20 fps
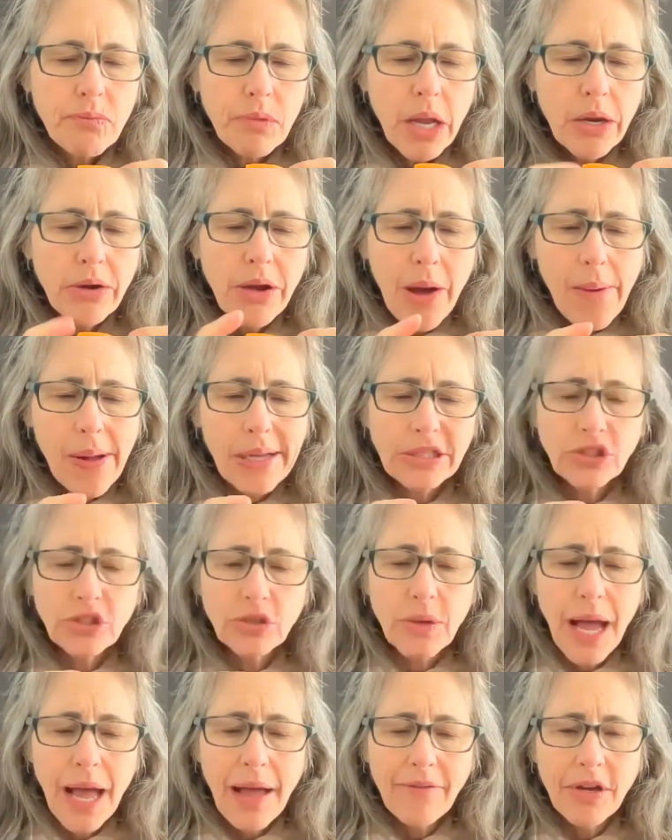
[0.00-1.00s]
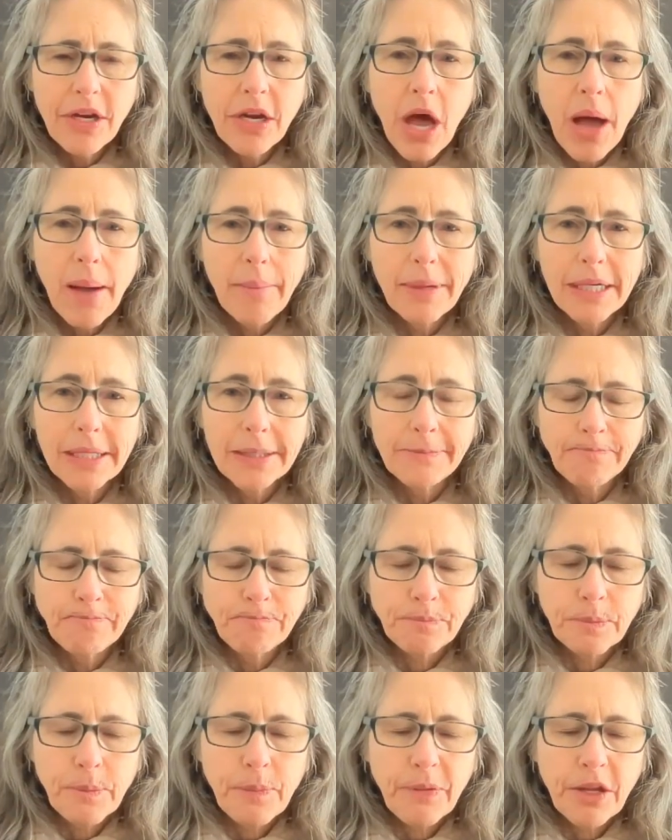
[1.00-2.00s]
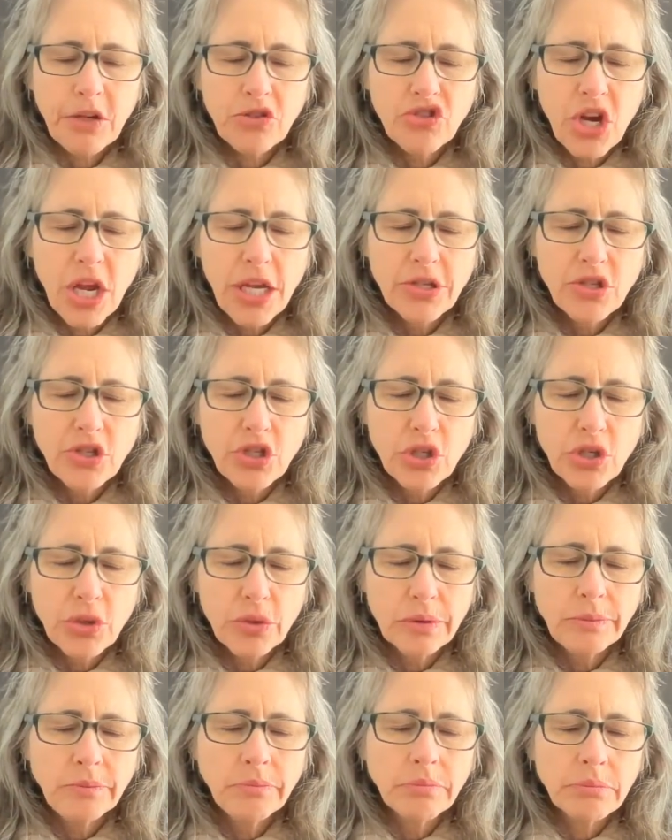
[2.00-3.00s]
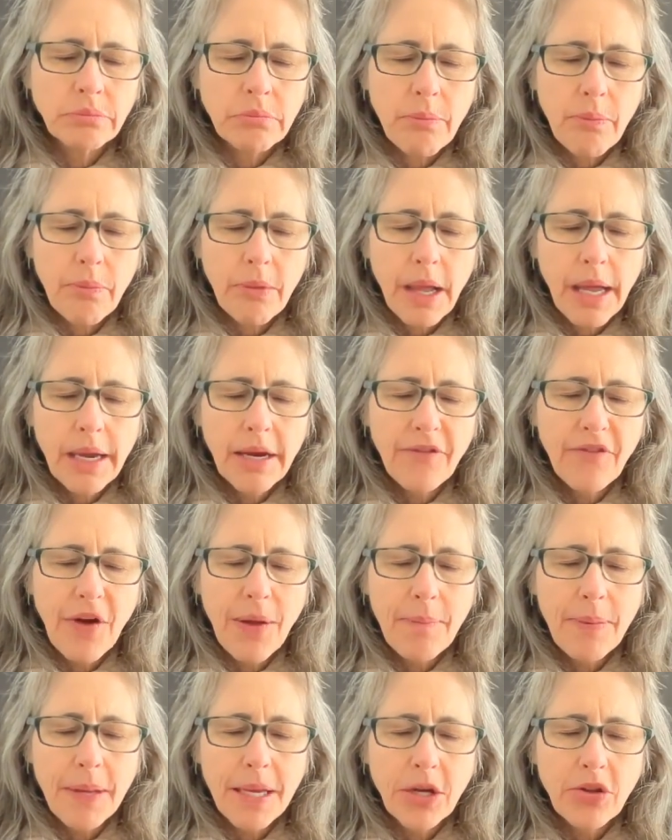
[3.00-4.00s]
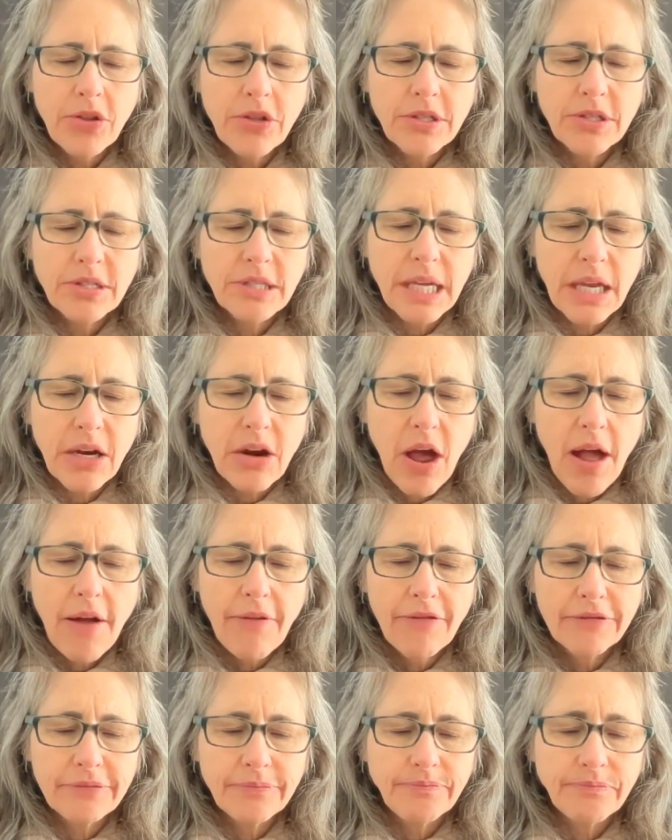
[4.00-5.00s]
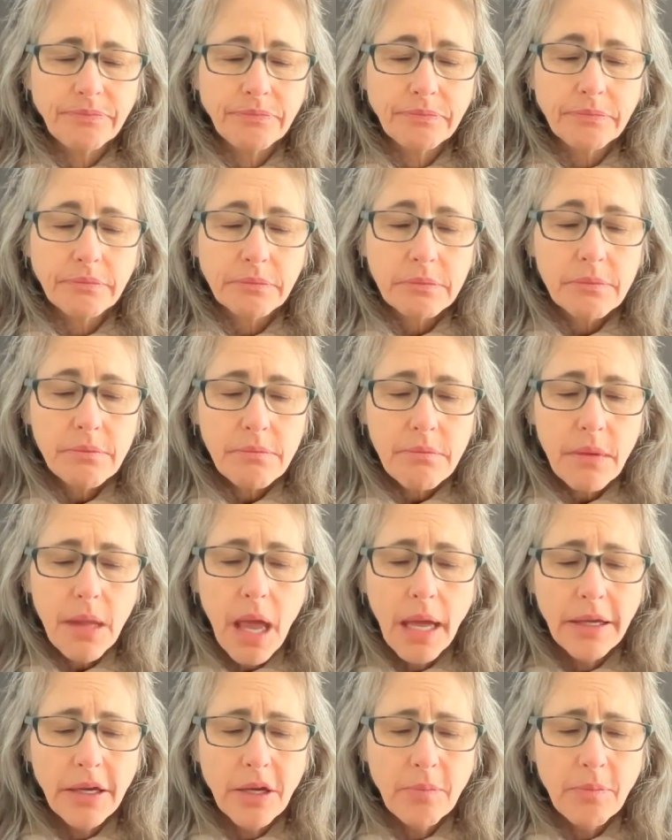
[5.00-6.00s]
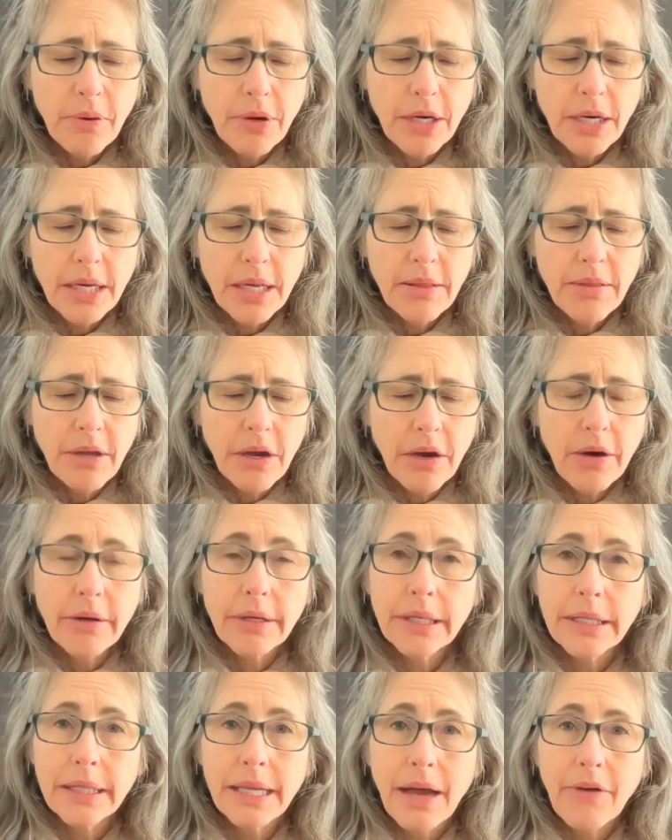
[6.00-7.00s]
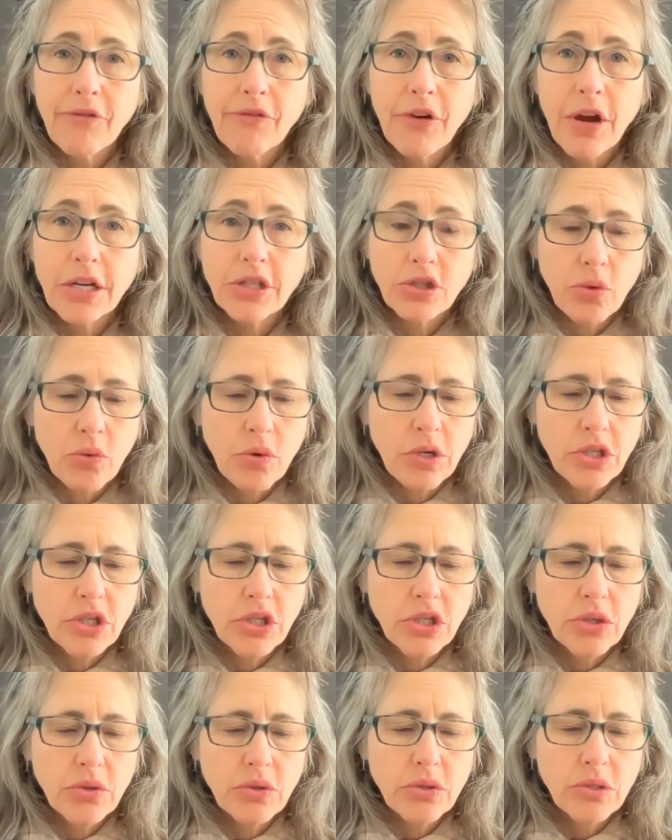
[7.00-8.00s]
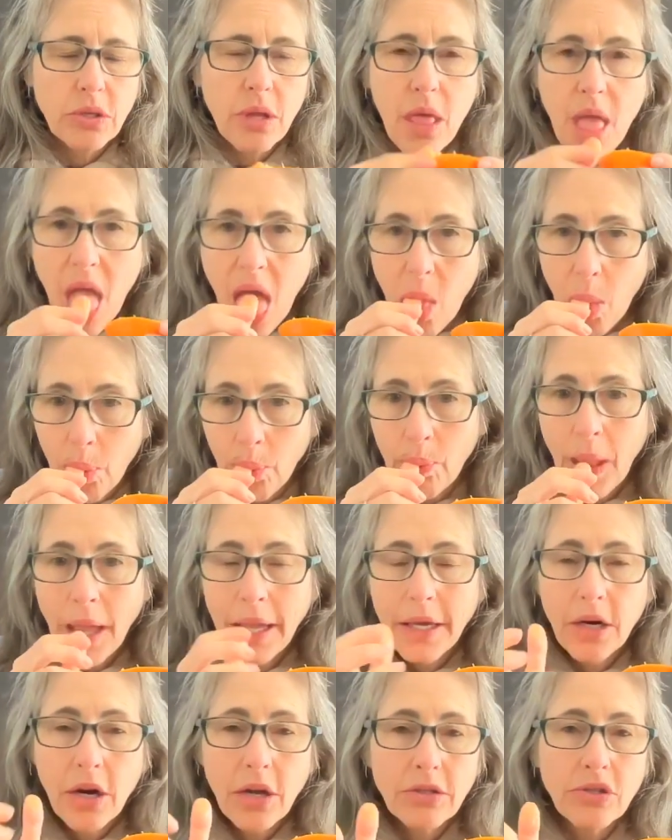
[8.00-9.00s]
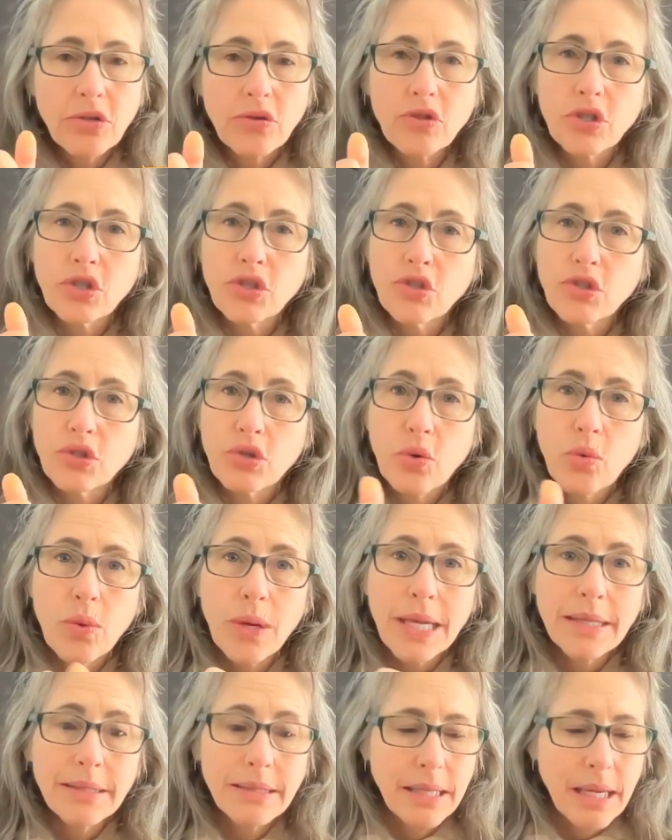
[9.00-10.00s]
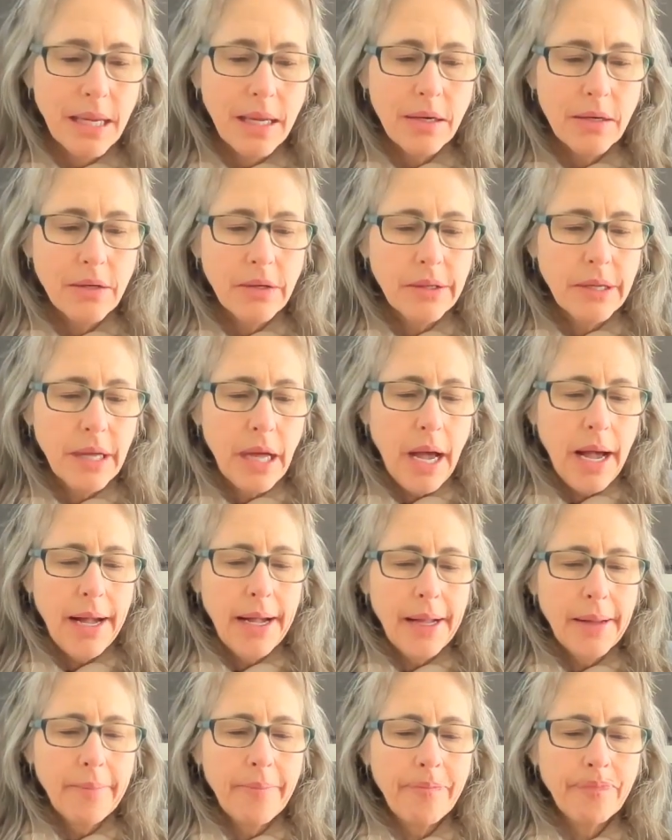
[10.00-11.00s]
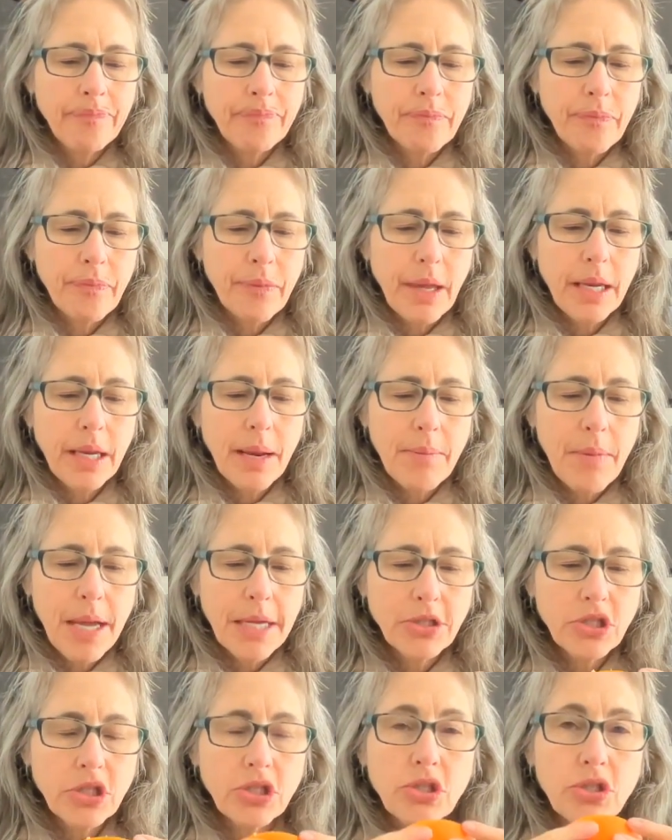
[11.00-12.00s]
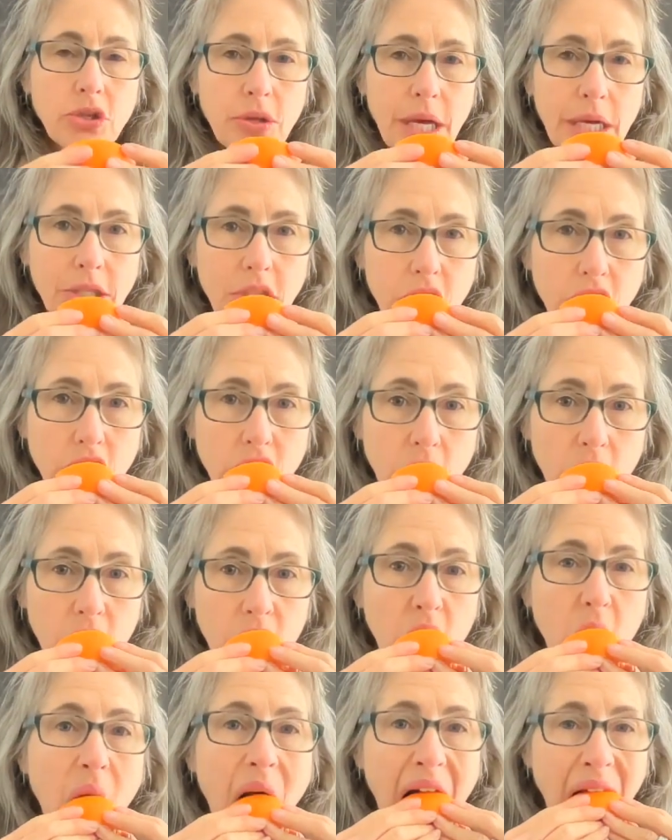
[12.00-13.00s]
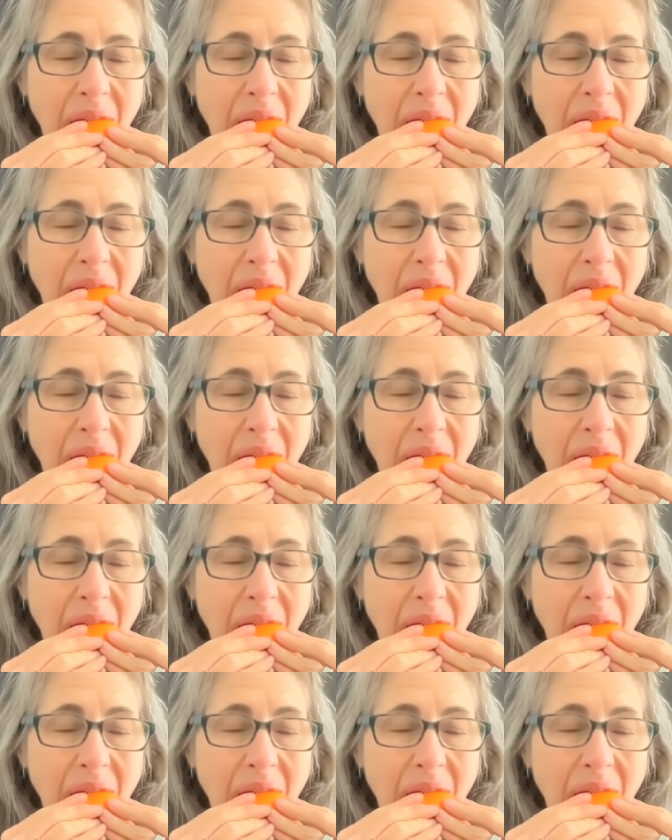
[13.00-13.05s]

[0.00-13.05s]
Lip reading: Now, I do have a Nama J2. And if I peel the skin off, I could put it in there and get fresh orange juice. I could also just squeeze it. And I might just do that to show you.